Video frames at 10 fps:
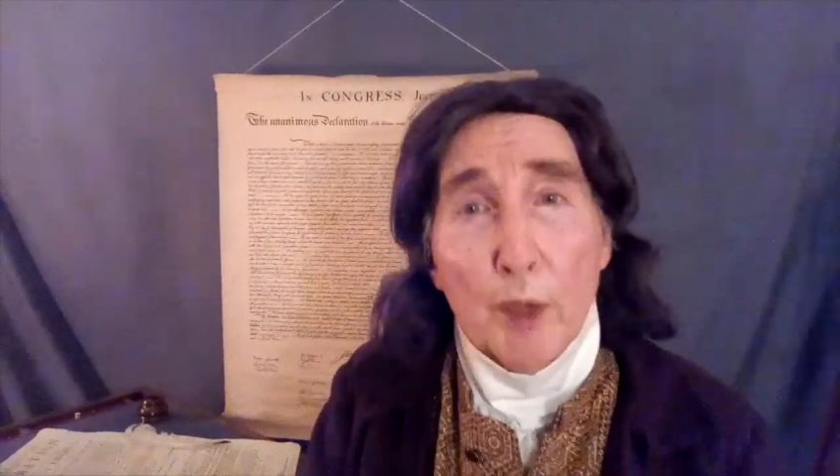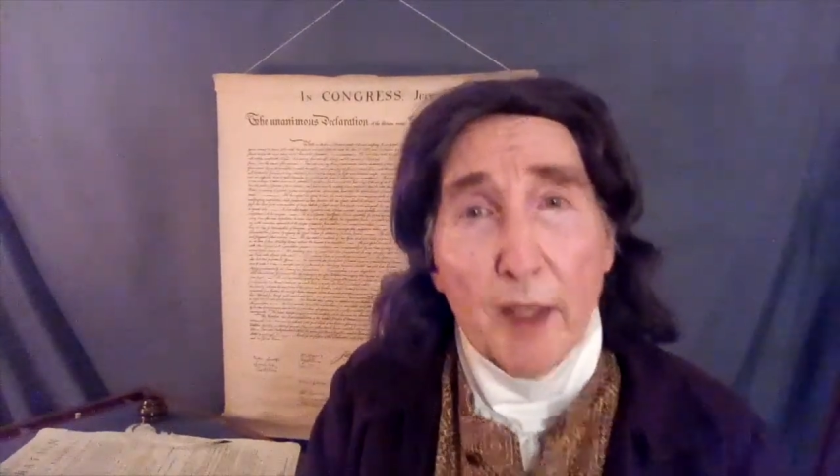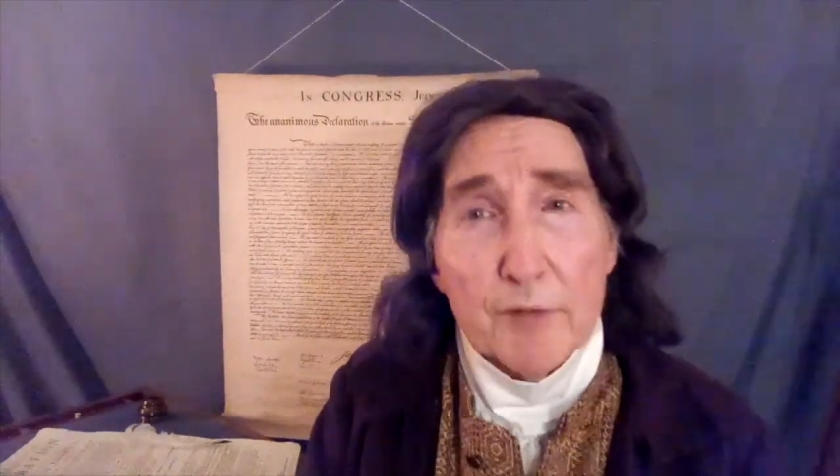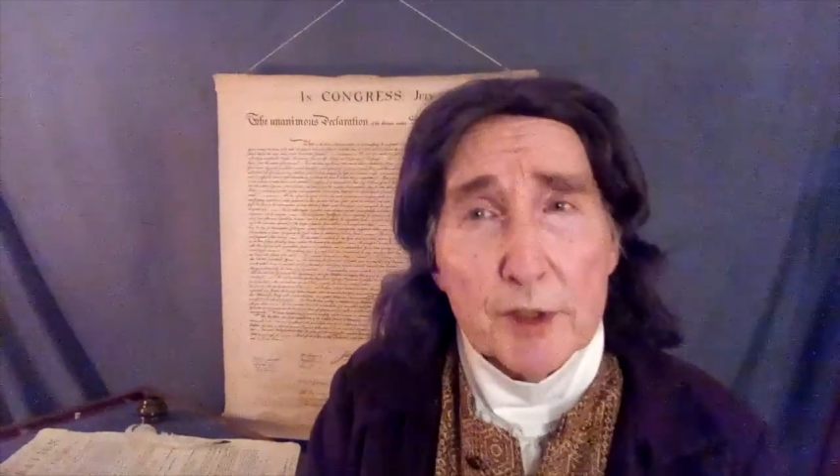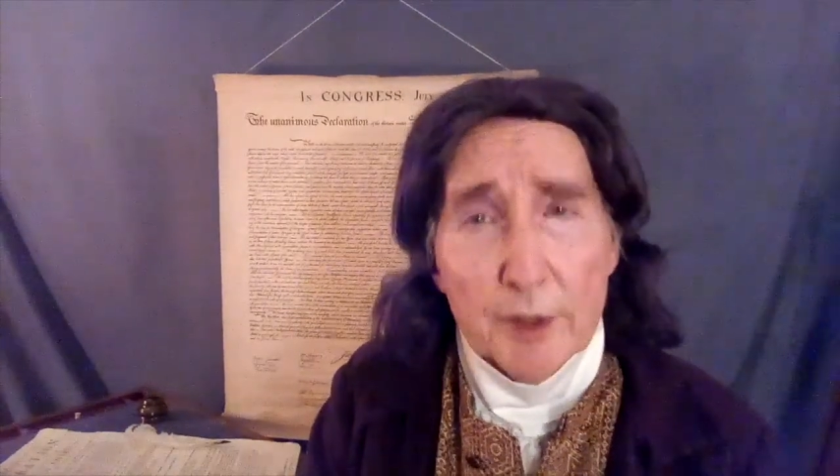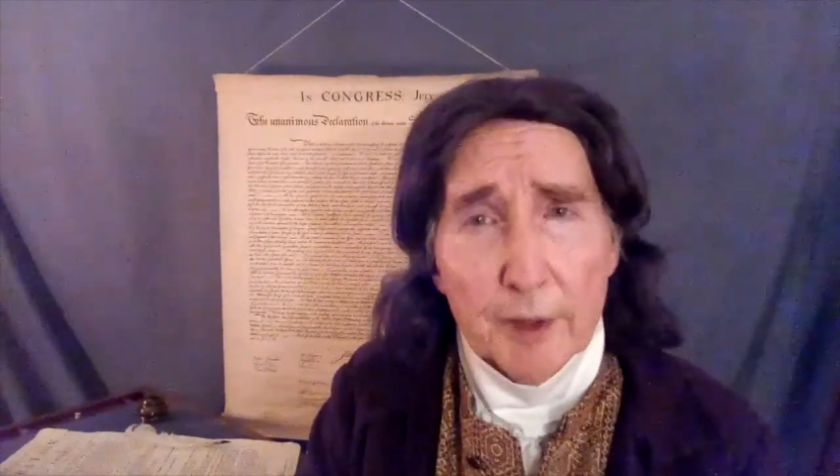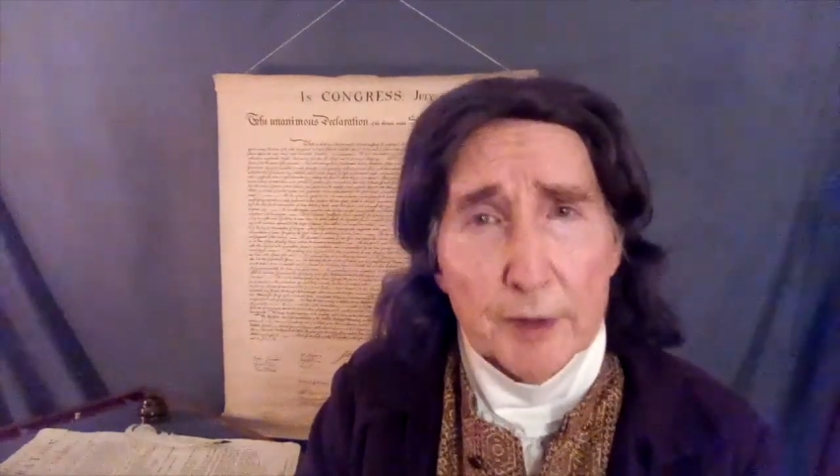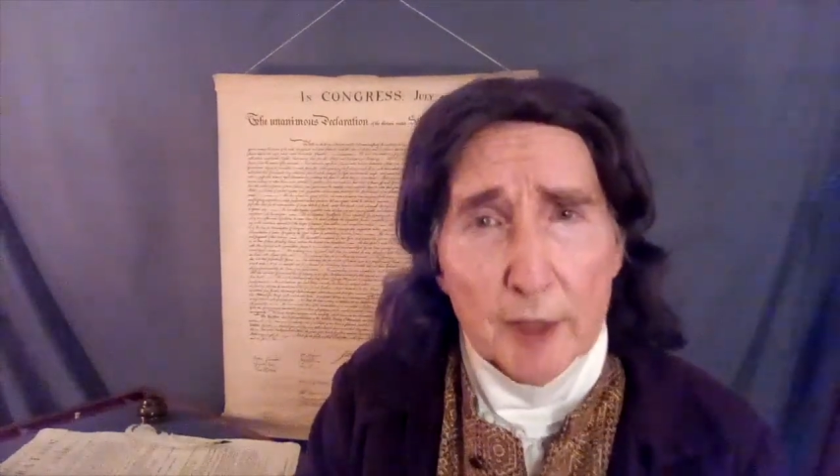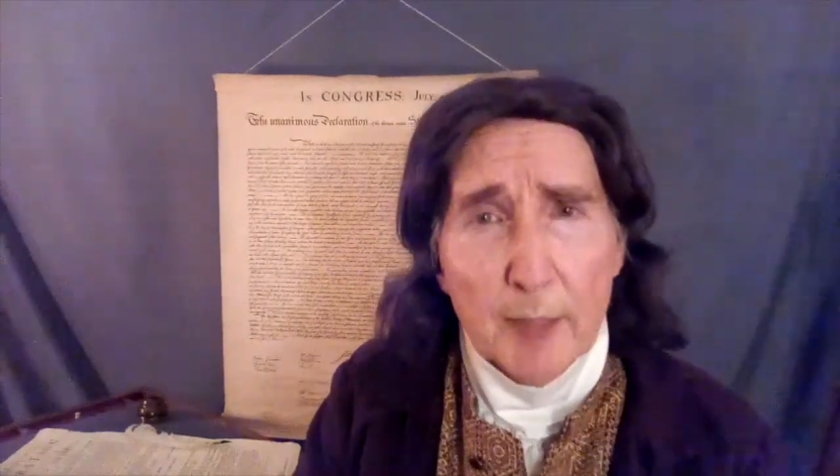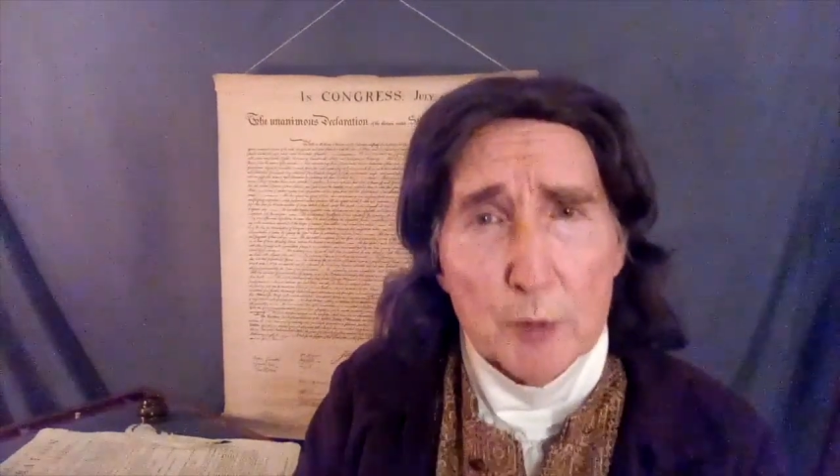F's in their
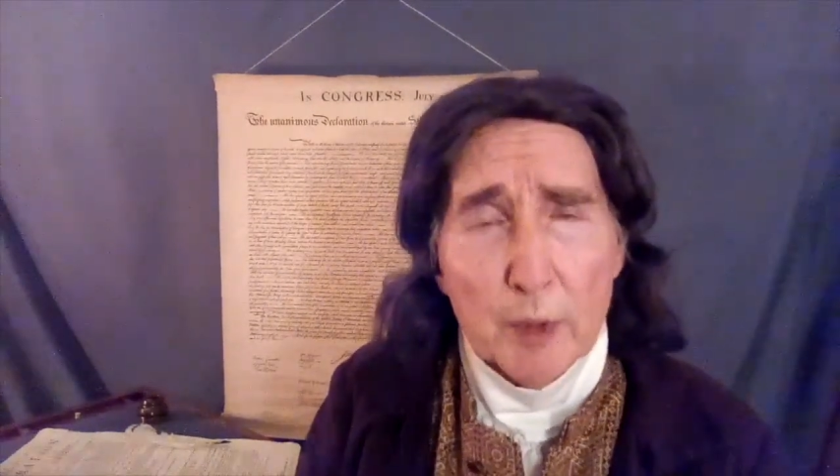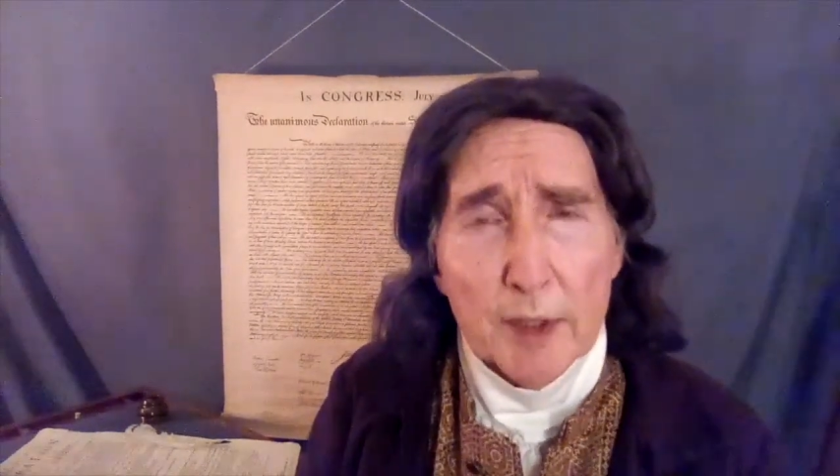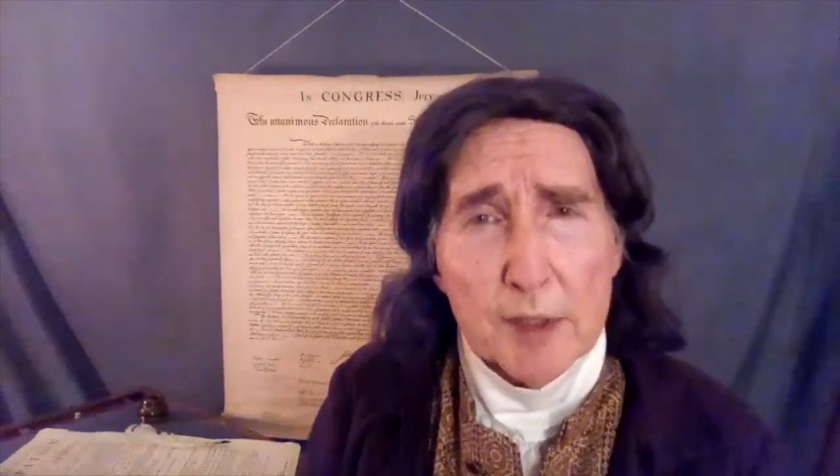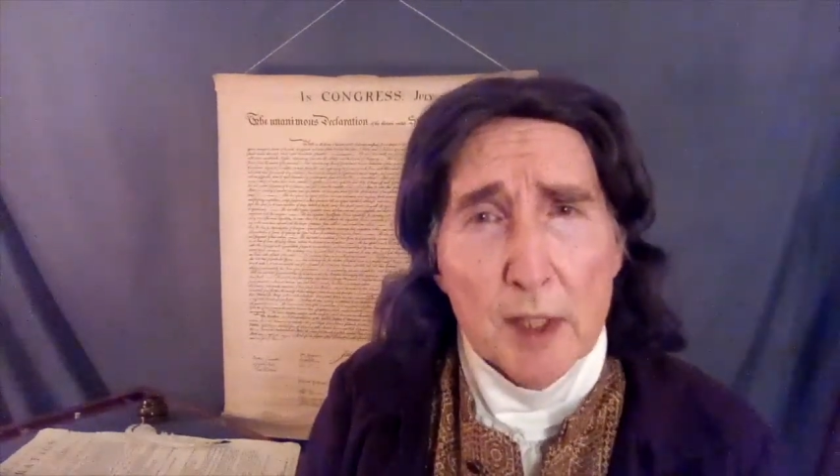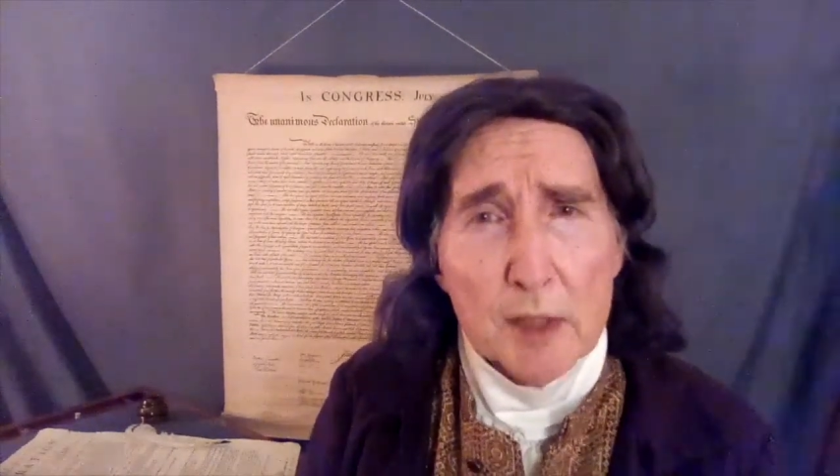type trays,